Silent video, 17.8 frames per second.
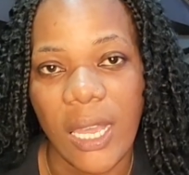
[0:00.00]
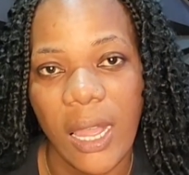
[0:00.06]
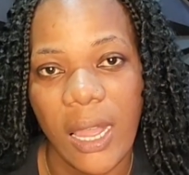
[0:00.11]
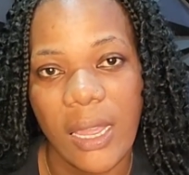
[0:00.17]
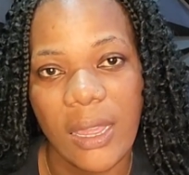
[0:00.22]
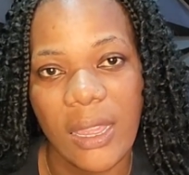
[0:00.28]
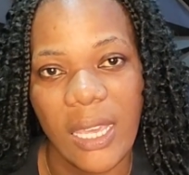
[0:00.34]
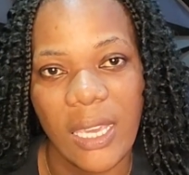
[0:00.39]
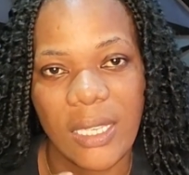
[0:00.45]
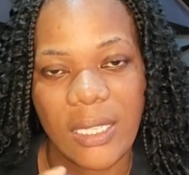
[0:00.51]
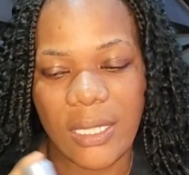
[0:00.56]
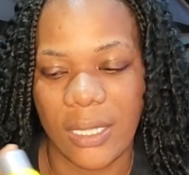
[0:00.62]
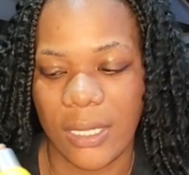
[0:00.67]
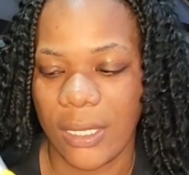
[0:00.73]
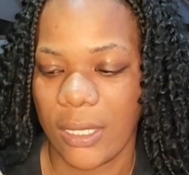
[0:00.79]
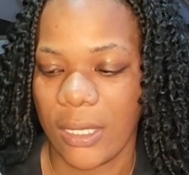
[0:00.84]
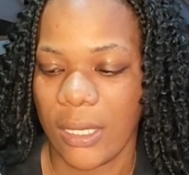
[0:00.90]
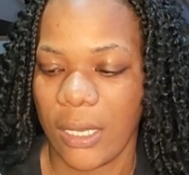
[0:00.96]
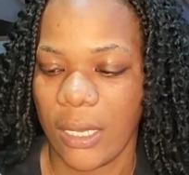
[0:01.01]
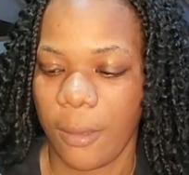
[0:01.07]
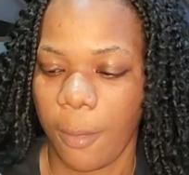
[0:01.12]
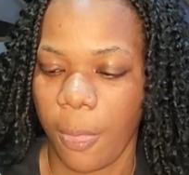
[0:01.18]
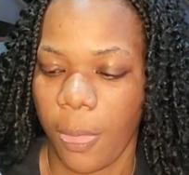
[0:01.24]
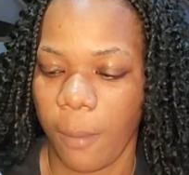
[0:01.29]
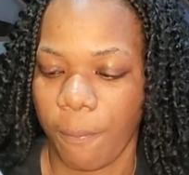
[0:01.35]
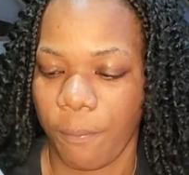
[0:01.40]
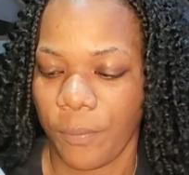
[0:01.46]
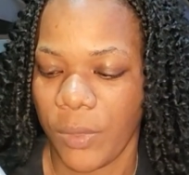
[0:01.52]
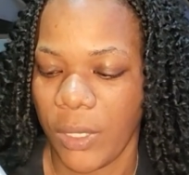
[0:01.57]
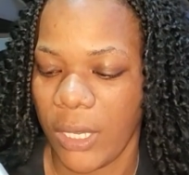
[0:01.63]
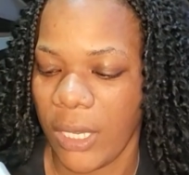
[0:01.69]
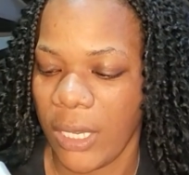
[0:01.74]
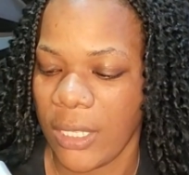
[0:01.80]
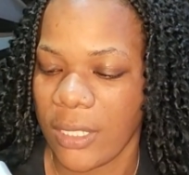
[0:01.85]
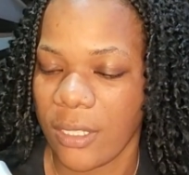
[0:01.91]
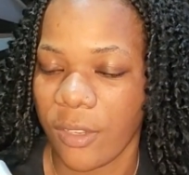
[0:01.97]
this
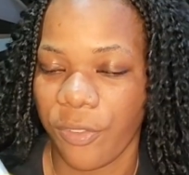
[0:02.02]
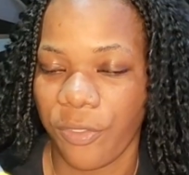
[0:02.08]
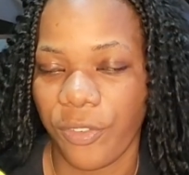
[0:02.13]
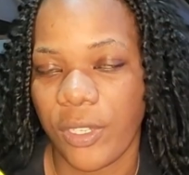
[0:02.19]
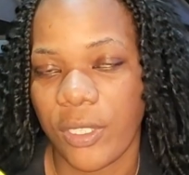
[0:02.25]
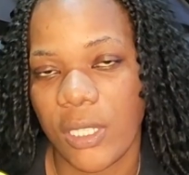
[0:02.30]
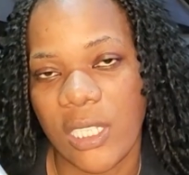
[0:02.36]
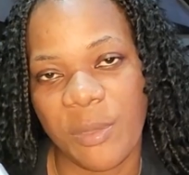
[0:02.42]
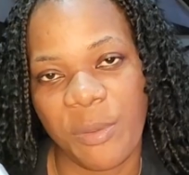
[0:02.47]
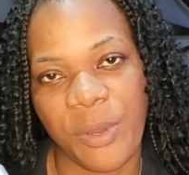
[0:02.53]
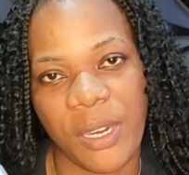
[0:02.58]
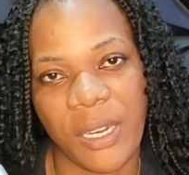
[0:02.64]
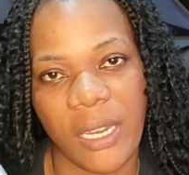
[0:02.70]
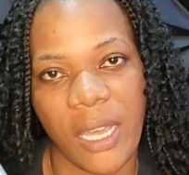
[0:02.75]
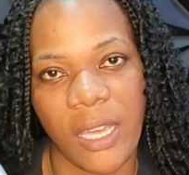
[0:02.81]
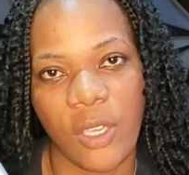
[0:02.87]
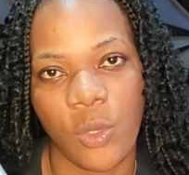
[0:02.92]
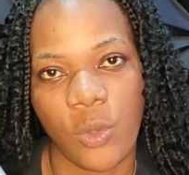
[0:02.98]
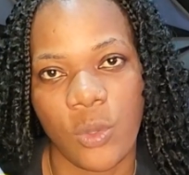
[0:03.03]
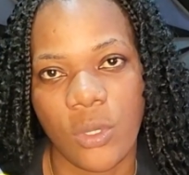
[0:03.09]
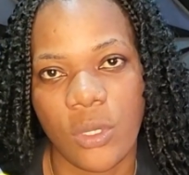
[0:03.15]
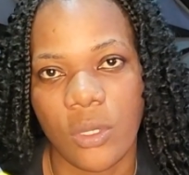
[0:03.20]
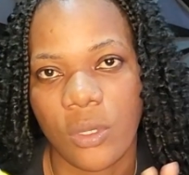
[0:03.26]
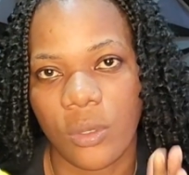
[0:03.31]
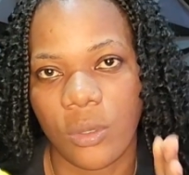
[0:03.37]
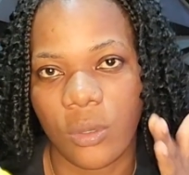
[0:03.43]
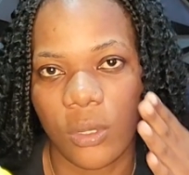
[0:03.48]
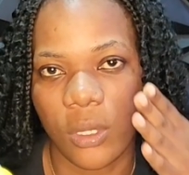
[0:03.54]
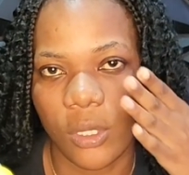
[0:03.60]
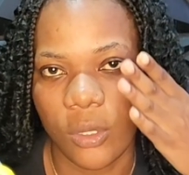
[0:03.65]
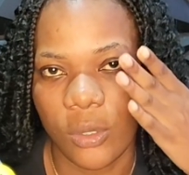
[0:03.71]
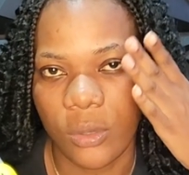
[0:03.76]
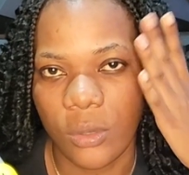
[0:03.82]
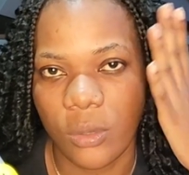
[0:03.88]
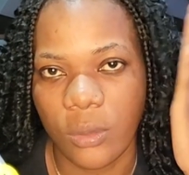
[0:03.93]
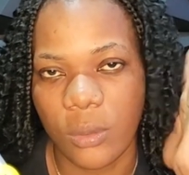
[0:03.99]
is the freezing spray that I use to
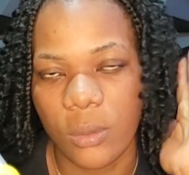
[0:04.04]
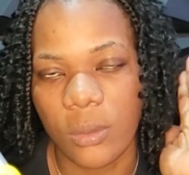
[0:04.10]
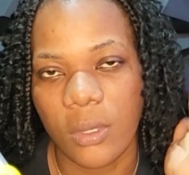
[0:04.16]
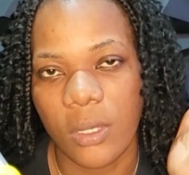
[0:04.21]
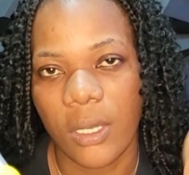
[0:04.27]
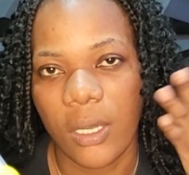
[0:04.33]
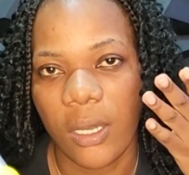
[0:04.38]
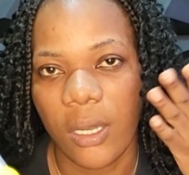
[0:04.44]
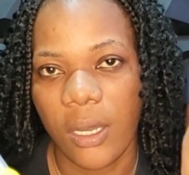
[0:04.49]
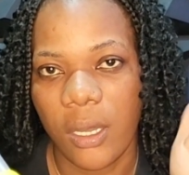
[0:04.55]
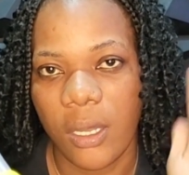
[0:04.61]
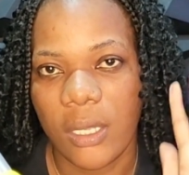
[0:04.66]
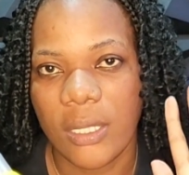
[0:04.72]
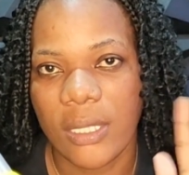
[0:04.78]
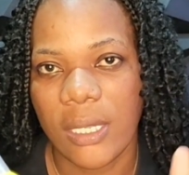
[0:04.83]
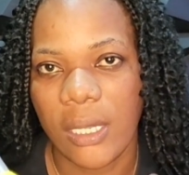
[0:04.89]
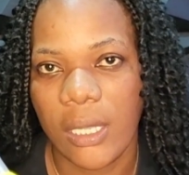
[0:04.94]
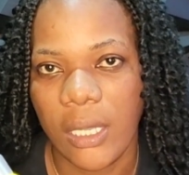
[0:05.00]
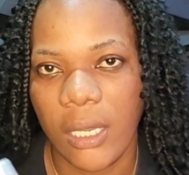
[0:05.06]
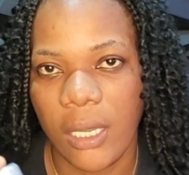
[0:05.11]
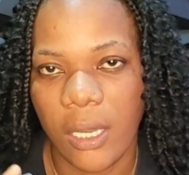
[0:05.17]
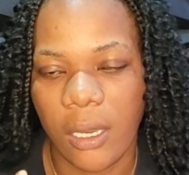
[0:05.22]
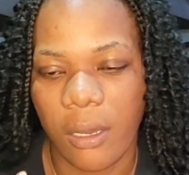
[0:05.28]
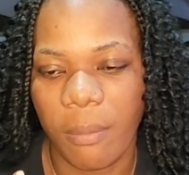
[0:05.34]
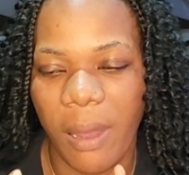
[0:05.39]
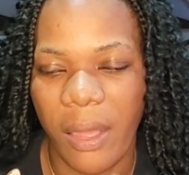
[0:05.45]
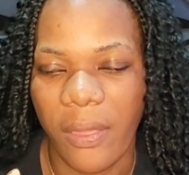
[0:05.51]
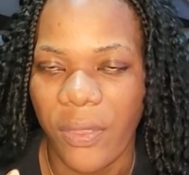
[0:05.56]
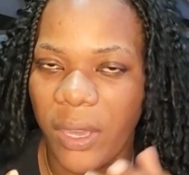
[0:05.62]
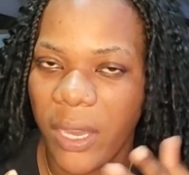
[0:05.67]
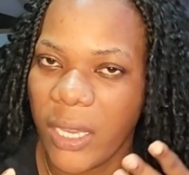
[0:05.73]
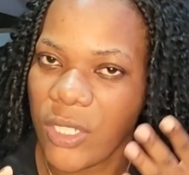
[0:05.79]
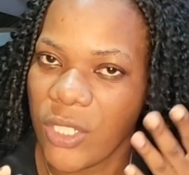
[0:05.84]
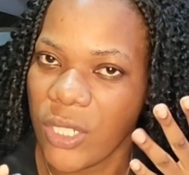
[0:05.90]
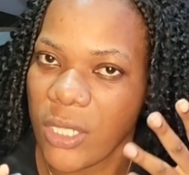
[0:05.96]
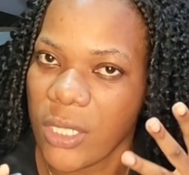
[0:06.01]
sleek back the
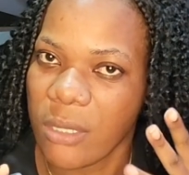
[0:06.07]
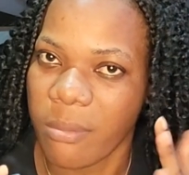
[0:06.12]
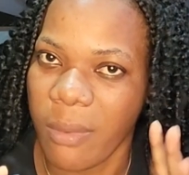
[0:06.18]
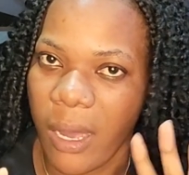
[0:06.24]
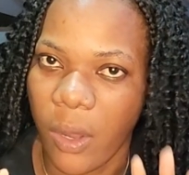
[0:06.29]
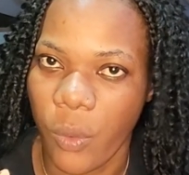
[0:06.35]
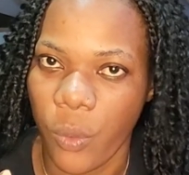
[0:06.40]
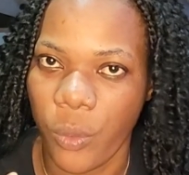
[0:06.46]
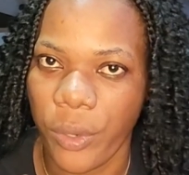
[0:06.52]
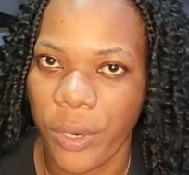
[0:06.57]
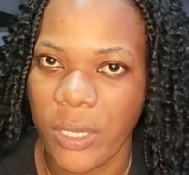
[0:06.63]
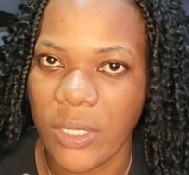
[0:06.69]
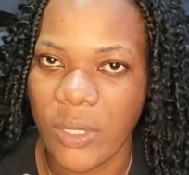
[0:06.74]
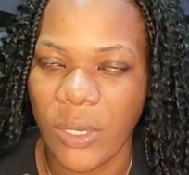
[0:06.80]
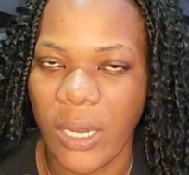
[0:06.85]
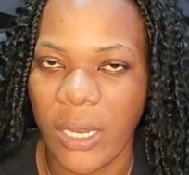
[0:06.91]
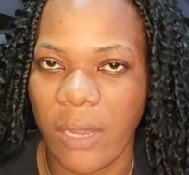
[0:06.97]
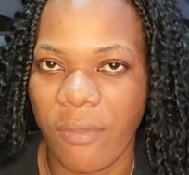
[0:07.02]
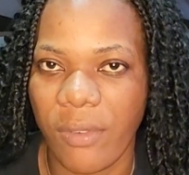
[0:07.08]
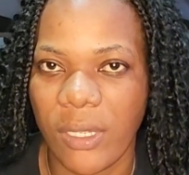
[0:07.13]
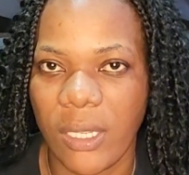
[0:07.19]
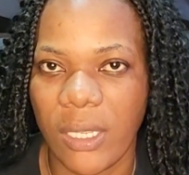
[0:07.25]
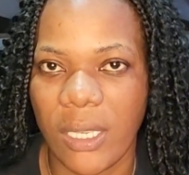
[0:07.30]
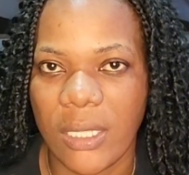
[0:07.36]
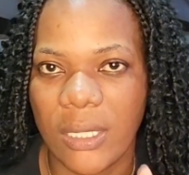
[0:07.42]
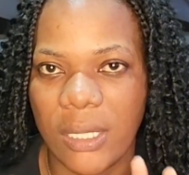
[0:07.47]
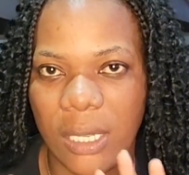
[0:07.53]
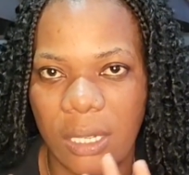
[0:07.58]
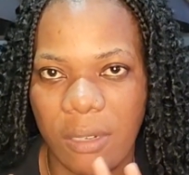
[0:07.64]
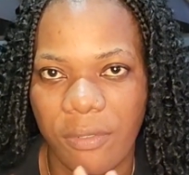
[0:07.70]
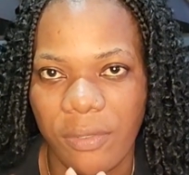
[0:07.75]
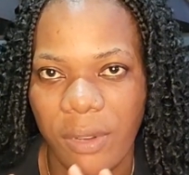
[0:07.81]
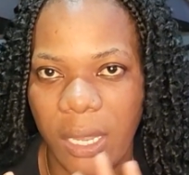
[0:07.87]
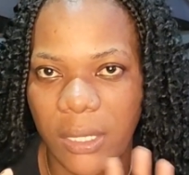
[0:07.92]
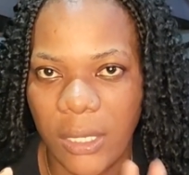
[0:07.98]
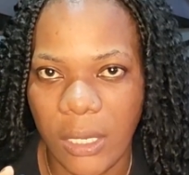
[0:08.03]
edges backwards so that everything is laid
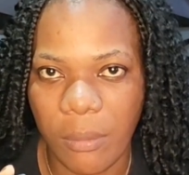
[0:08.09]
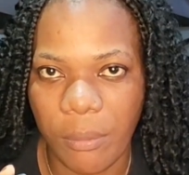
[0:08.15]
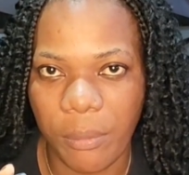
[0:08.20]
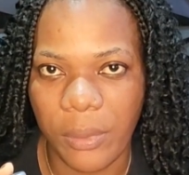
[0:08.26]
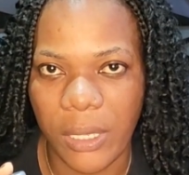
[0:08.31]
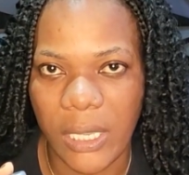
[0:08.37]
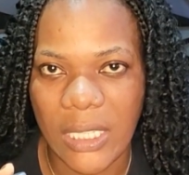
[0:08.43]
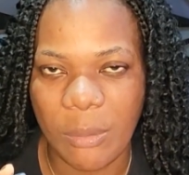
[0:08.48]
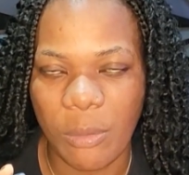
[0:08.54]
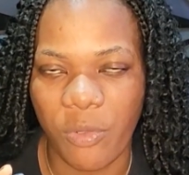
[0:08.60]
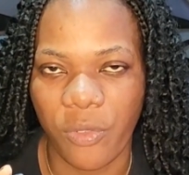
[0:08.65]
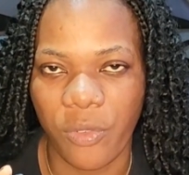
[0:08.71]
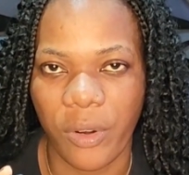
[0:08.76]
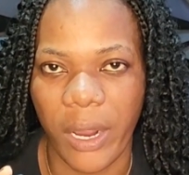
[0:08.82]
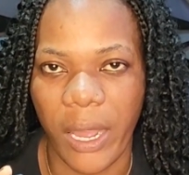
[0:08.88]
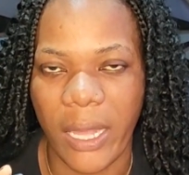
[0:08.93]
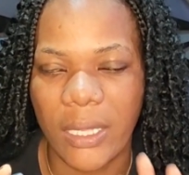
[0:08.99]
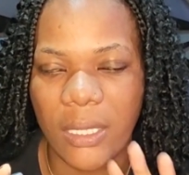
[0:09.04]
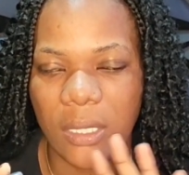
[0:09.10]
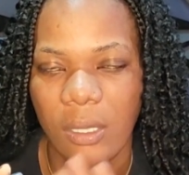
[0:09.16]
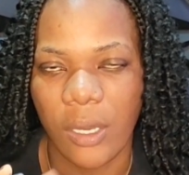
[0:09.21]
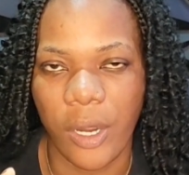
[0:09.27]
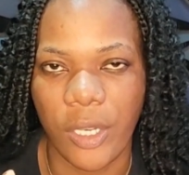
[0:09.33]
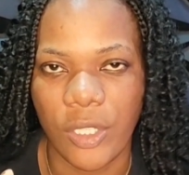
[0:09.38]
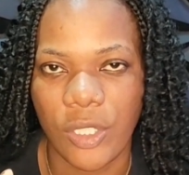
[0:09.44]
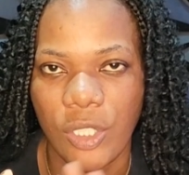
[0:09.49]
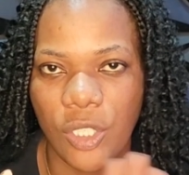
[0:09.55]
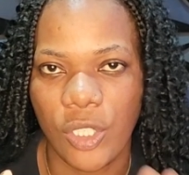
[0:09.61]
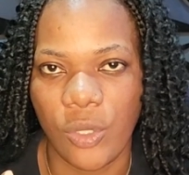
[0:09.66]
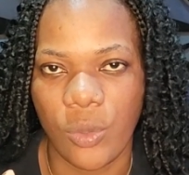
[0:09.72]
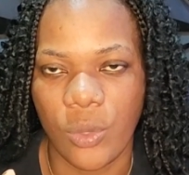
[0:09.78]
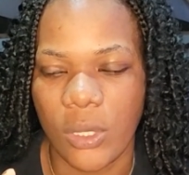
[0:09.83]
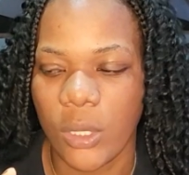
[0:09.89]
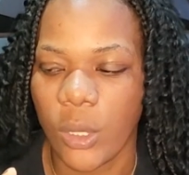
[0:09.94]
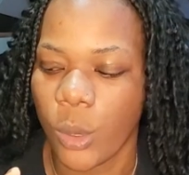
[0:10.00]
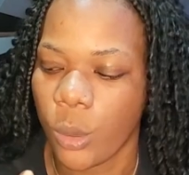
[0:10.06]
flat in place before I start to
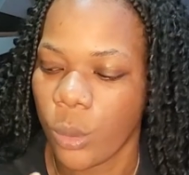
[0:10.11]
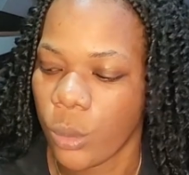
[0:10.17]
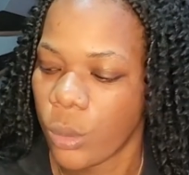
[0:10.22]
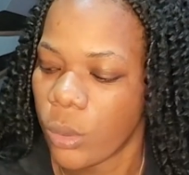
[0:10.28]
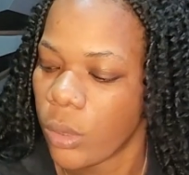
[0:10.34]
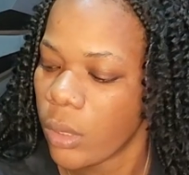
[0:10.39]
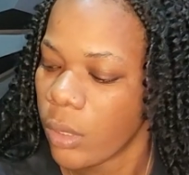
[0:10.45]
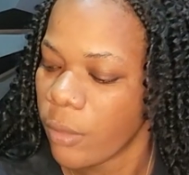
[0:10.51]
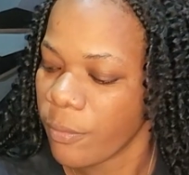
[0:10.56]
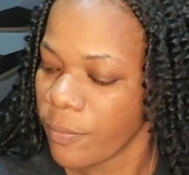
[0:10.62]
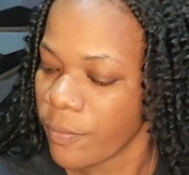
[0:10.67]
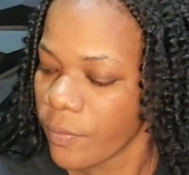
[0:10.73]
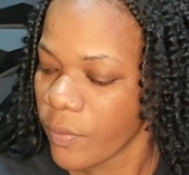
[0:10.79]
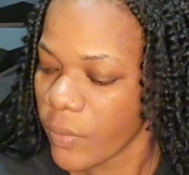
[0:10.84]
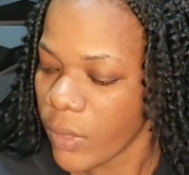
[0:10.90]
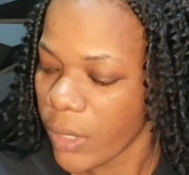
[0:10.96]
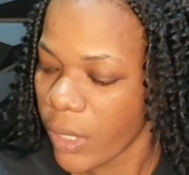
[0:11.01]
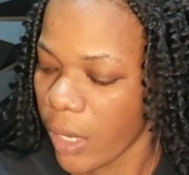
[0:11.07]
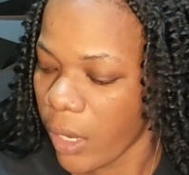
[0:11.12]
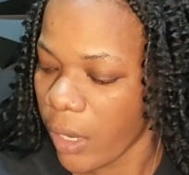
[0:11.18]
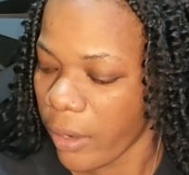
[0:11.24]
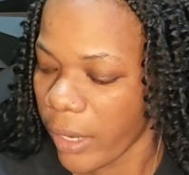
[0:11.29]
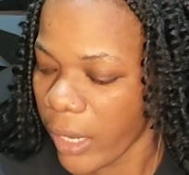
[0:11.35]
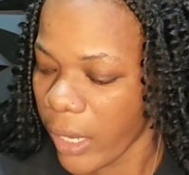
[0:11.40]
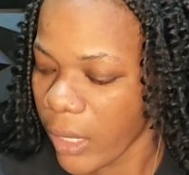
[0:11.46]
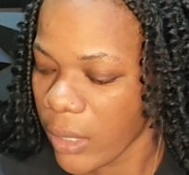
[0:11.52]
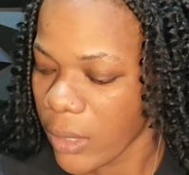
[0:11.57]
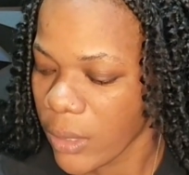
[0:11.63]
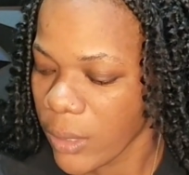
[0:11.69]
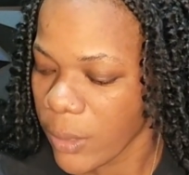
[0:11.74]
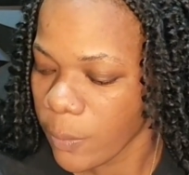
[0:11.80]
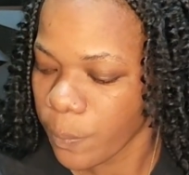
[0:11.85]
use the glue. Alright.